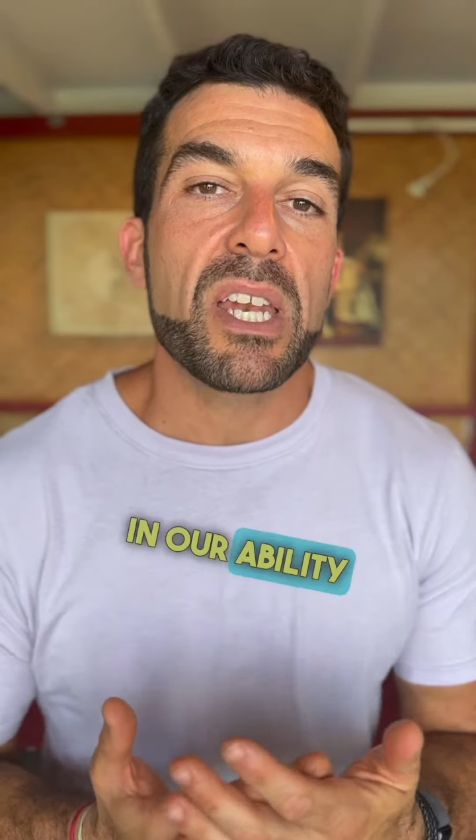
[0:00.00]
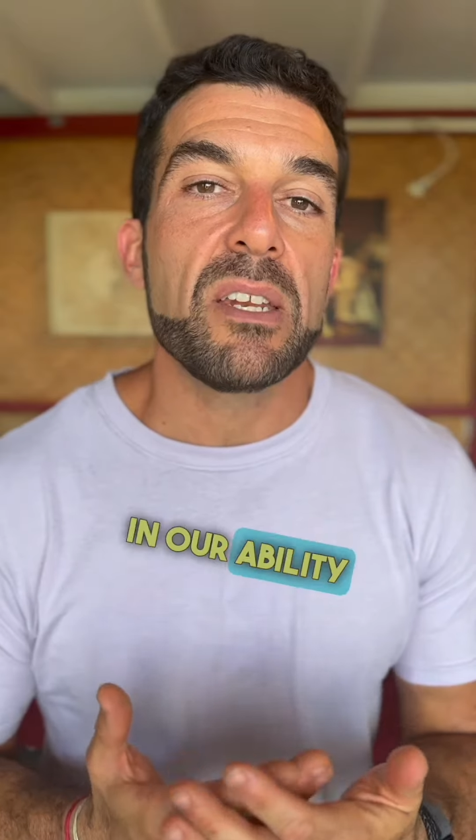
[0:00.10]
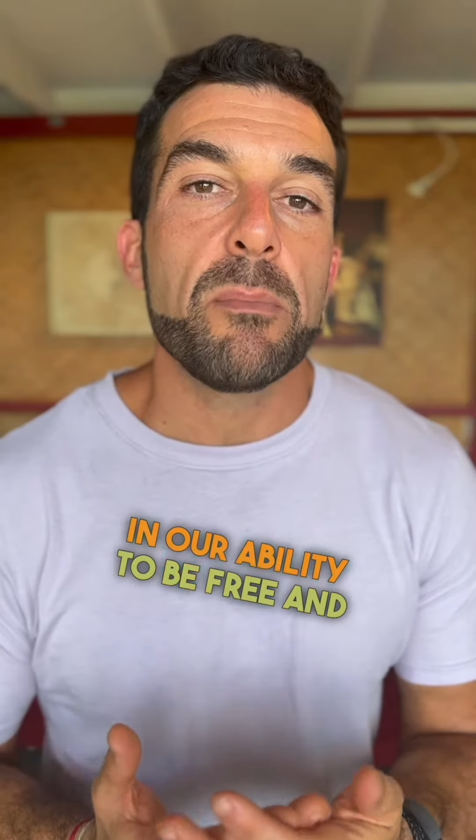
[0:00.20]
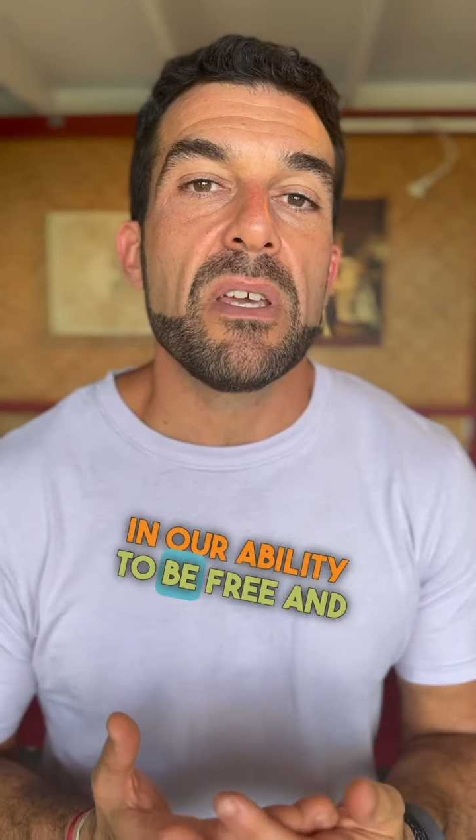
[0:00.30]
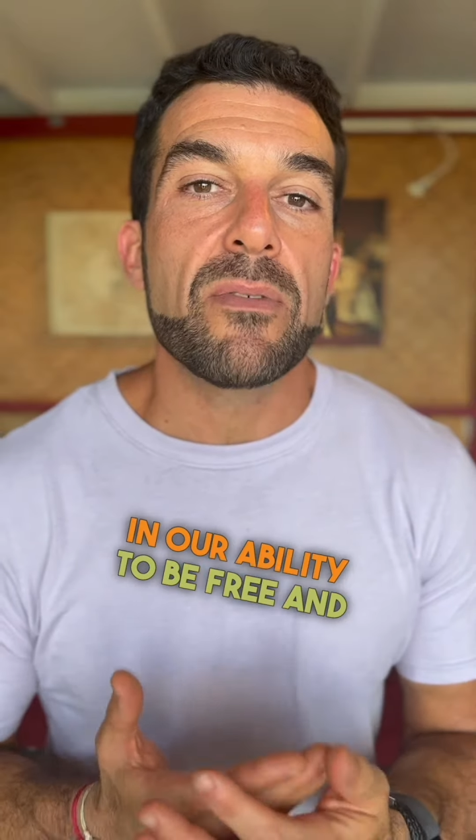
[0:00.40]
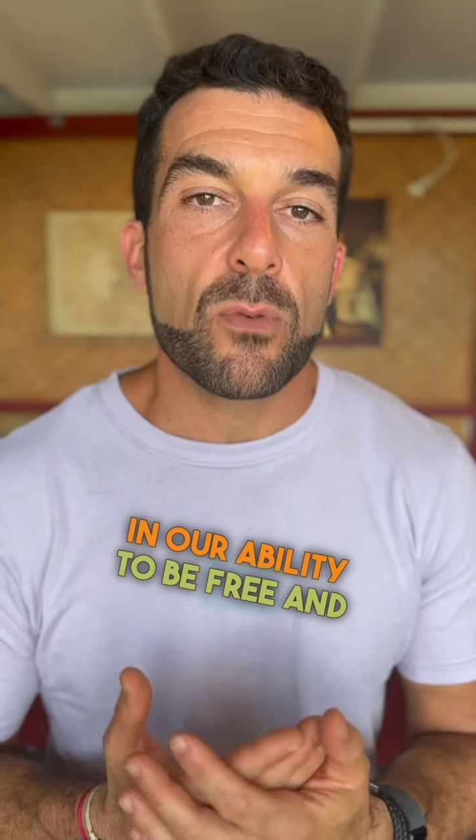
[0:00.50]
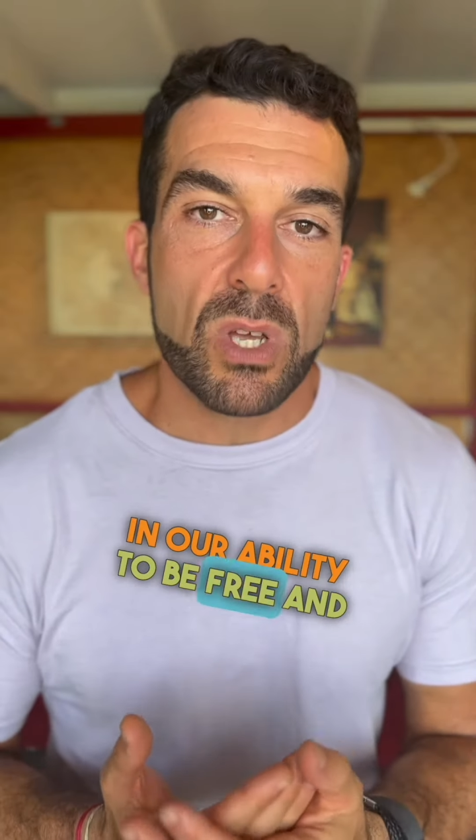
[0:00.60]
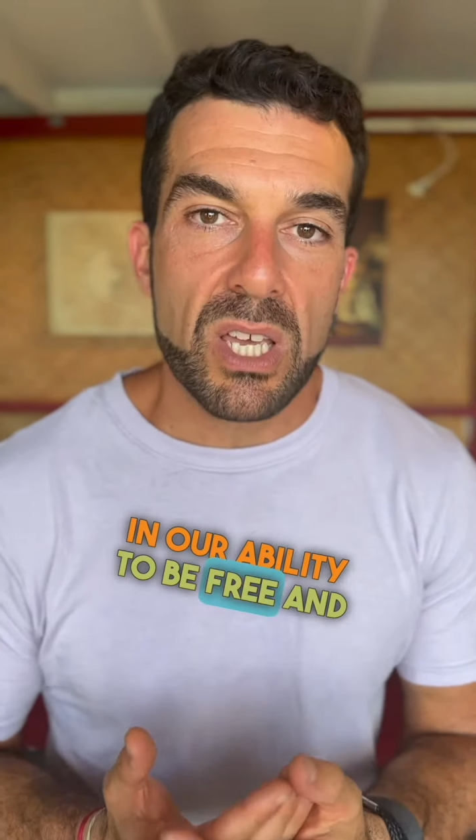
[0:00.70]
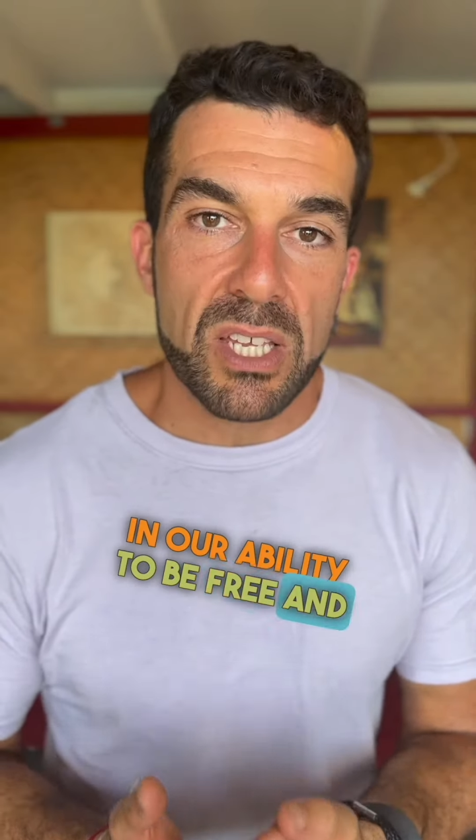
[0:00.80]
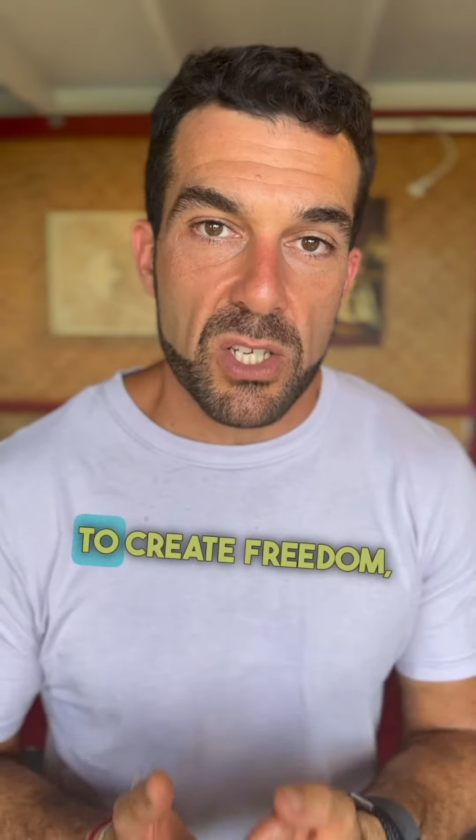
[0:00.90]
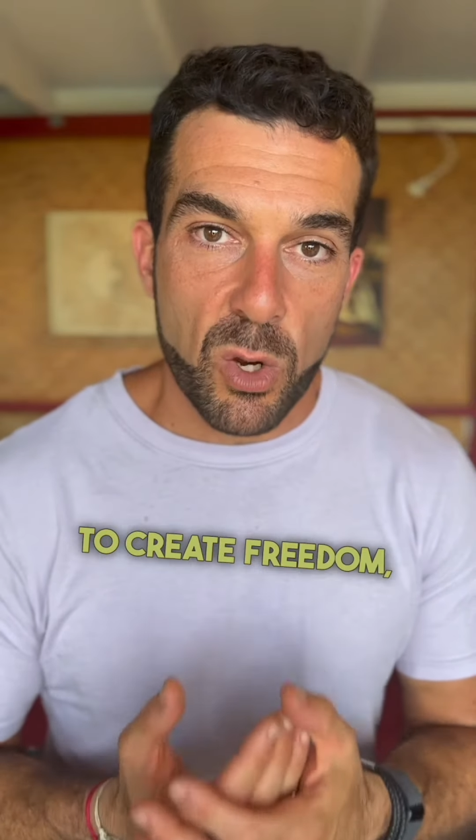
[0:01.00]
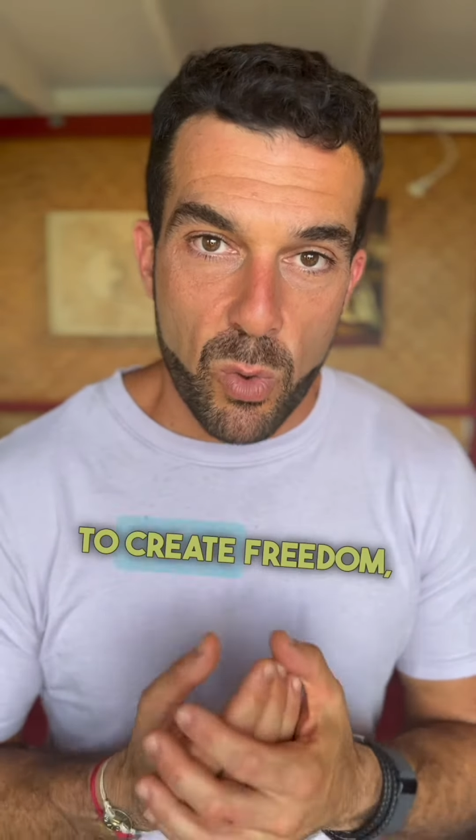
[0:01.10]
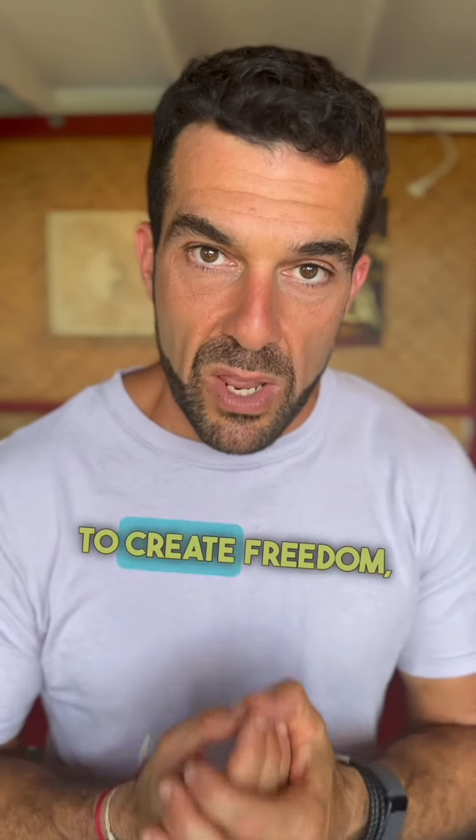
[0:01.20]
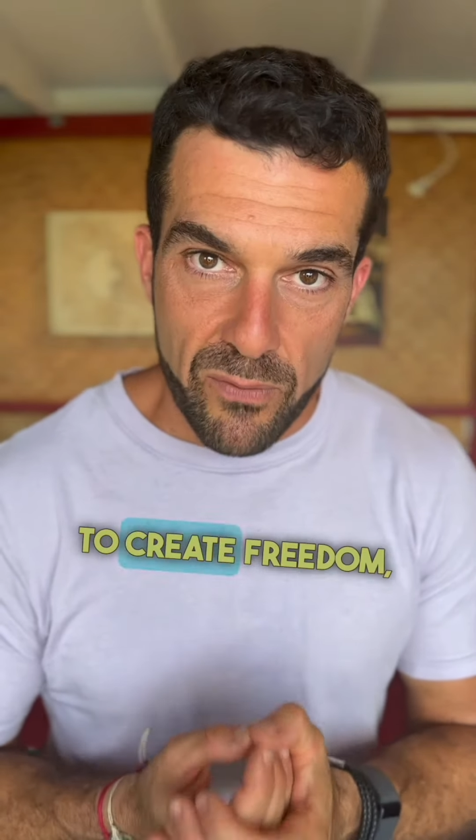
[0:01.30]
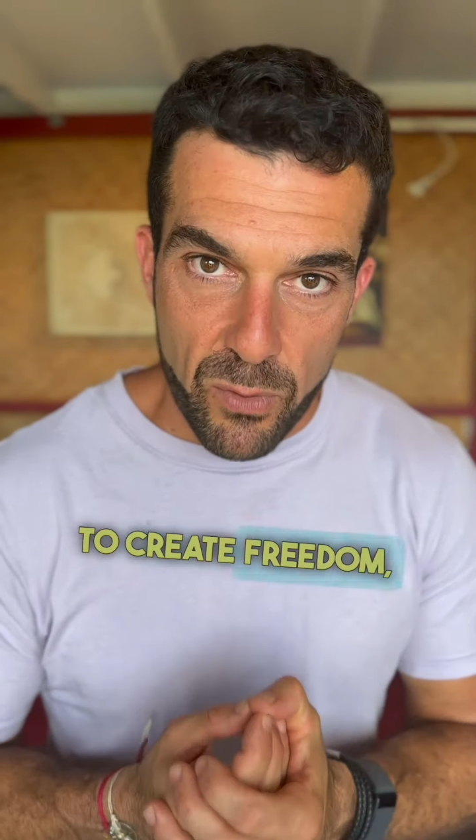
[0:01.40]
to be free and to
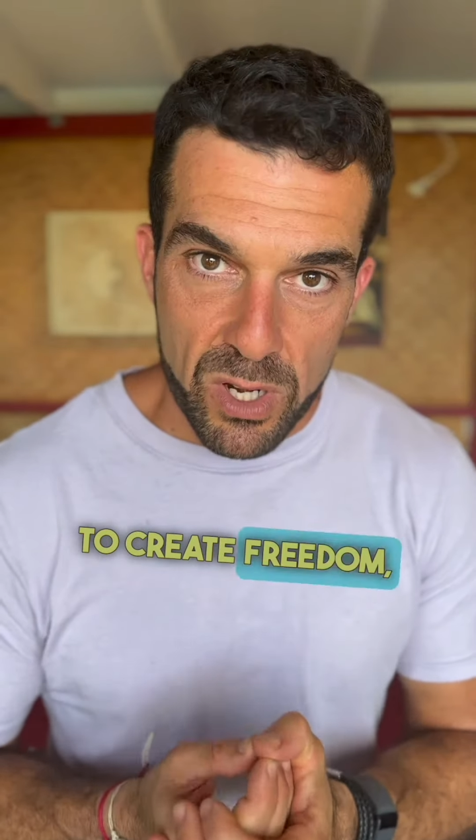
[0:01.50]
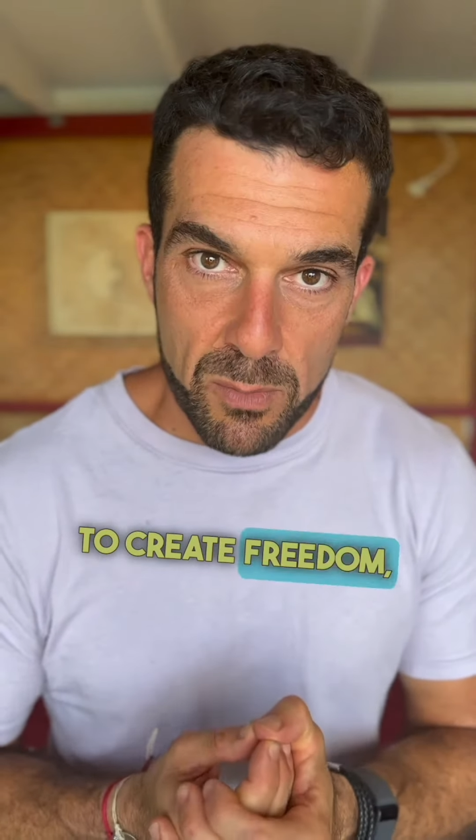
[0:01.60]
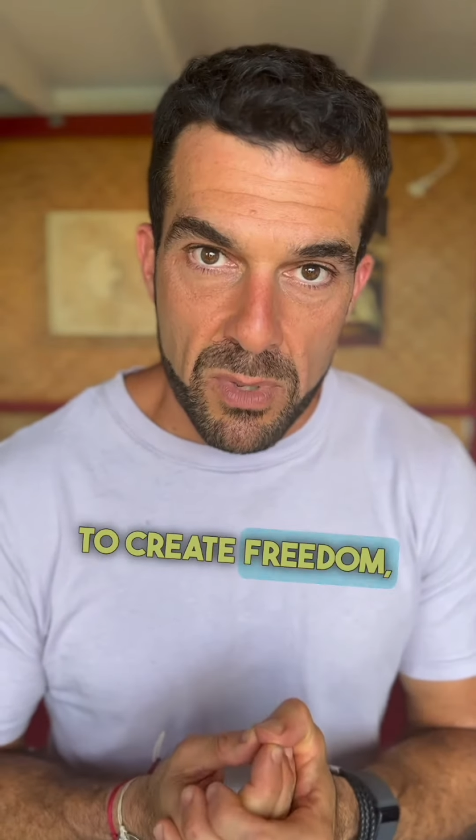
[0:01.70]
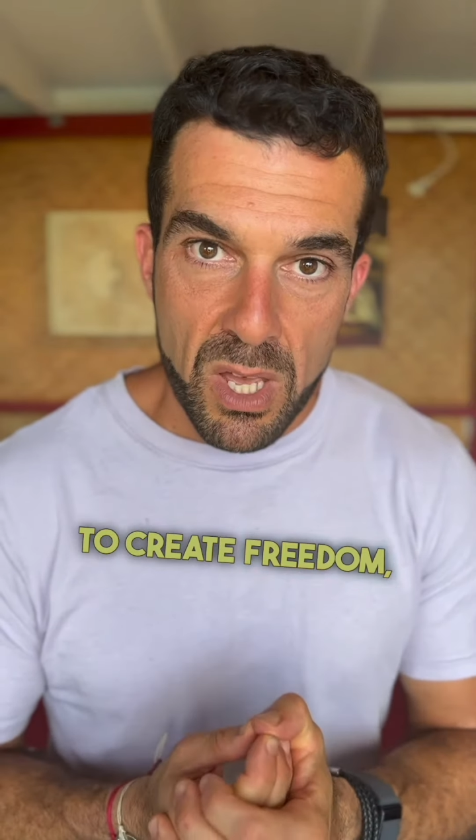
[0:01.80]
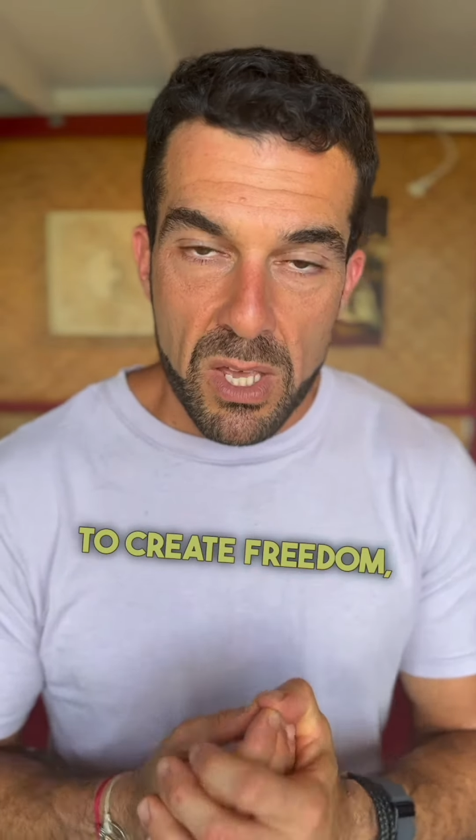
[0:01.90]
create freedom,